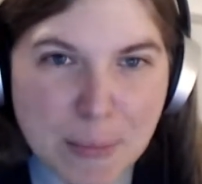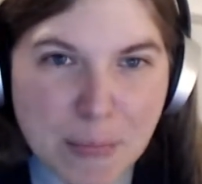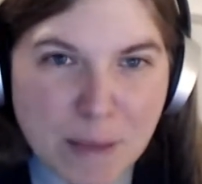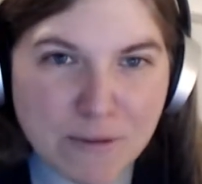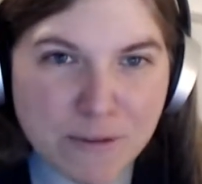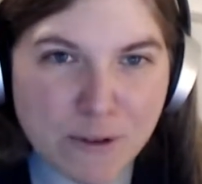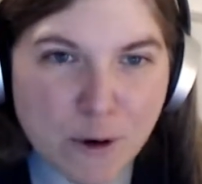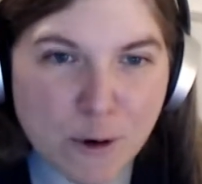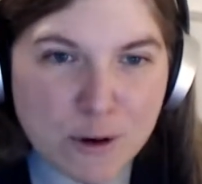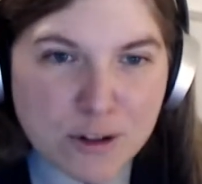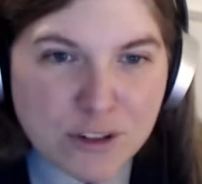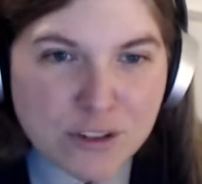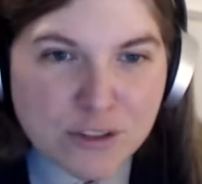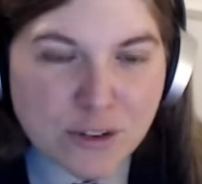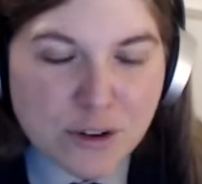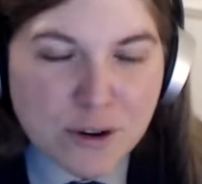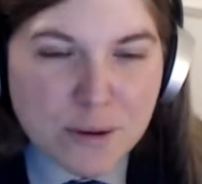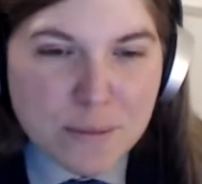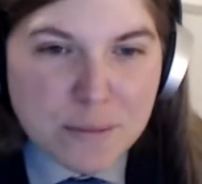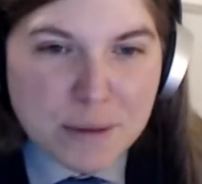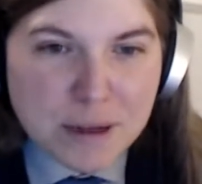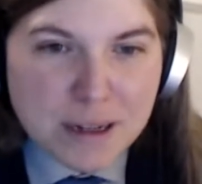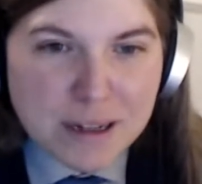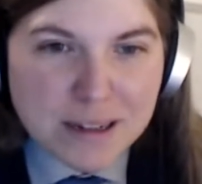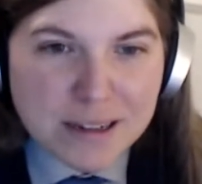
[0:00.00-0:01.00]
Folks
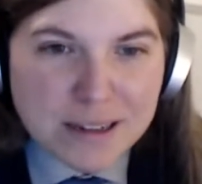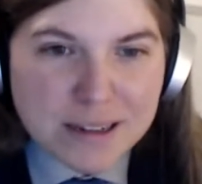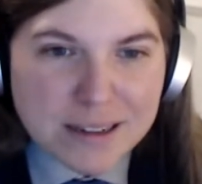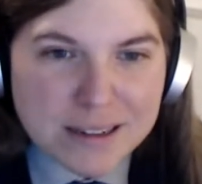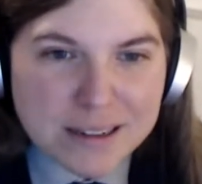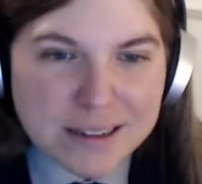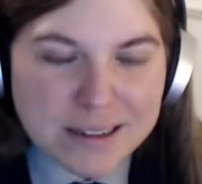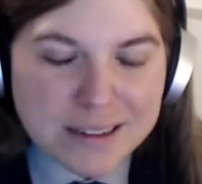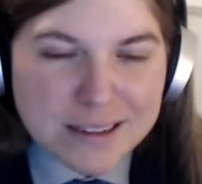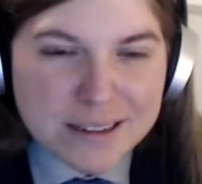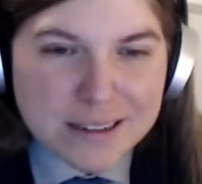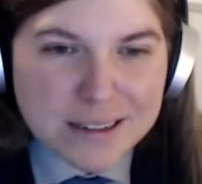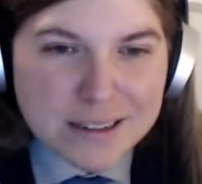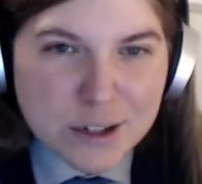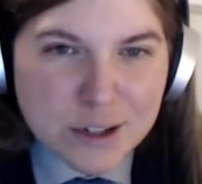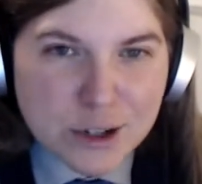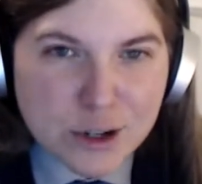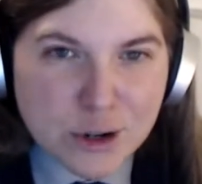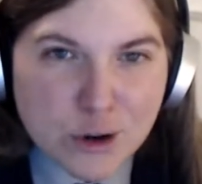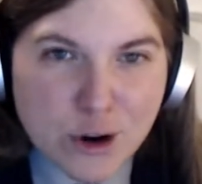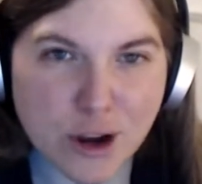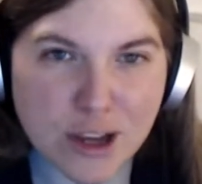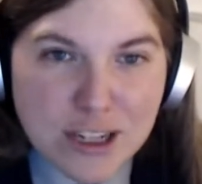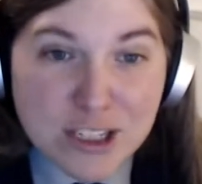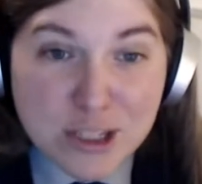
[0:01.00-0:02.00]
from
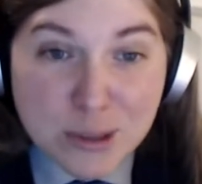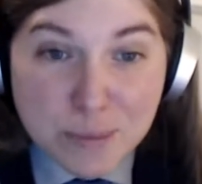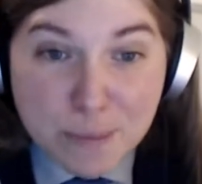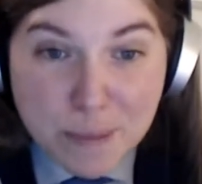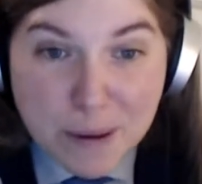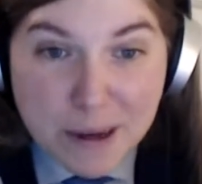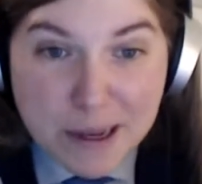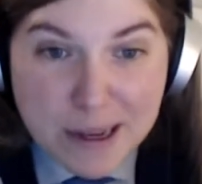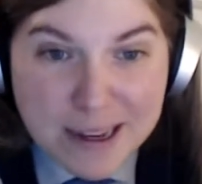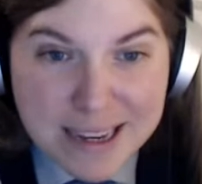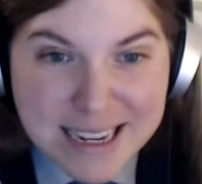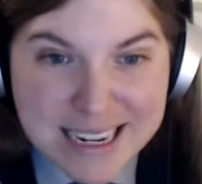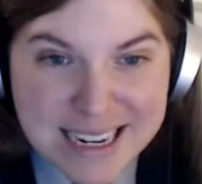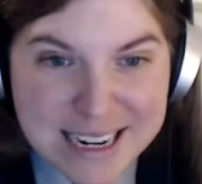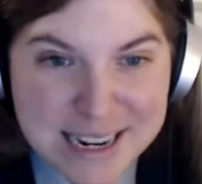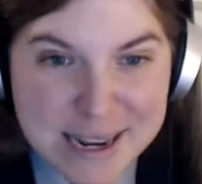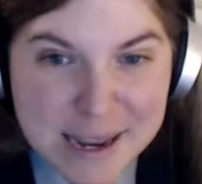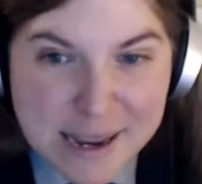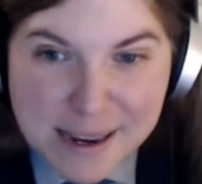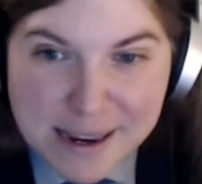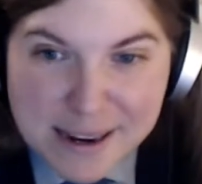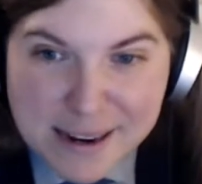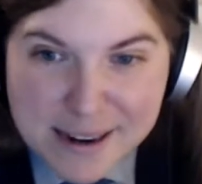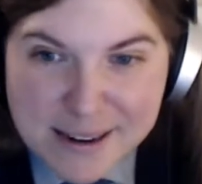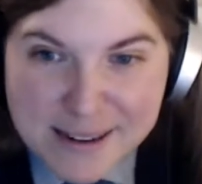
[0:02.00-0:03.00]
across the pond
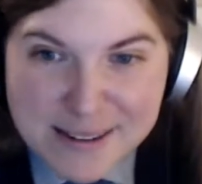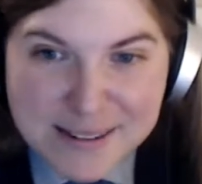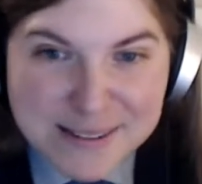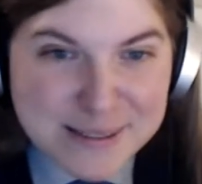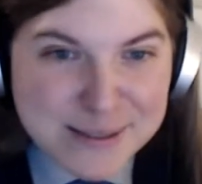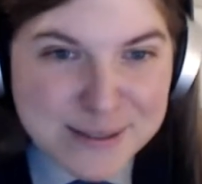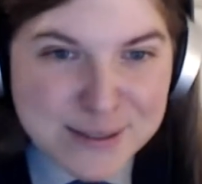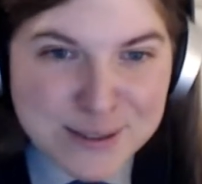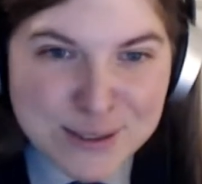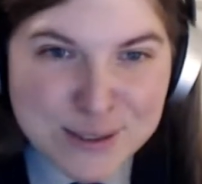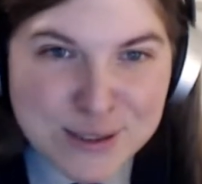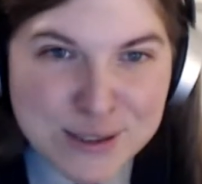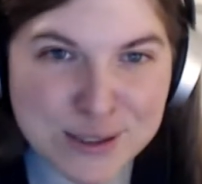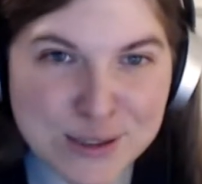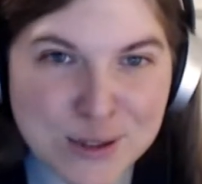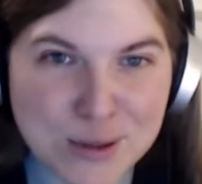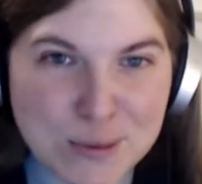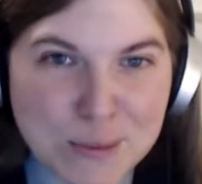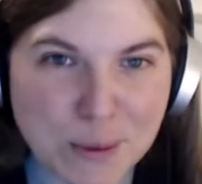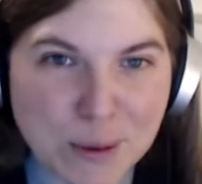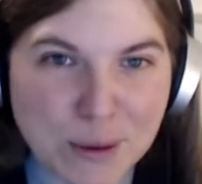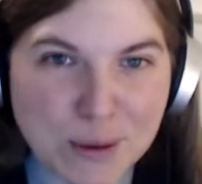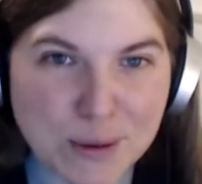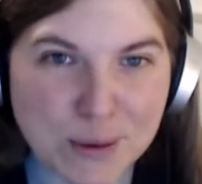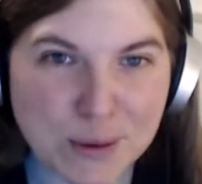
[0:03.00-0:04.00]
here.
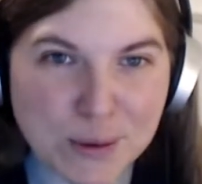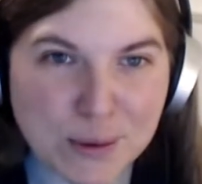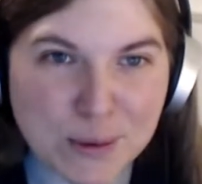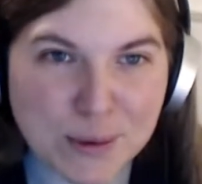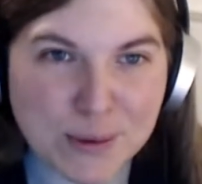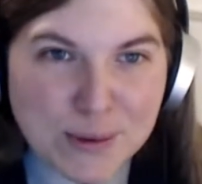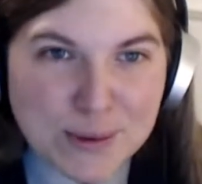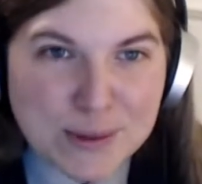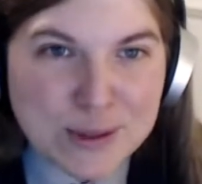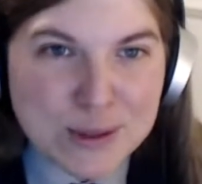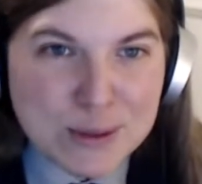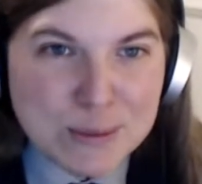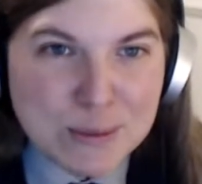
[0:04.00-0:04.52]
Super cool.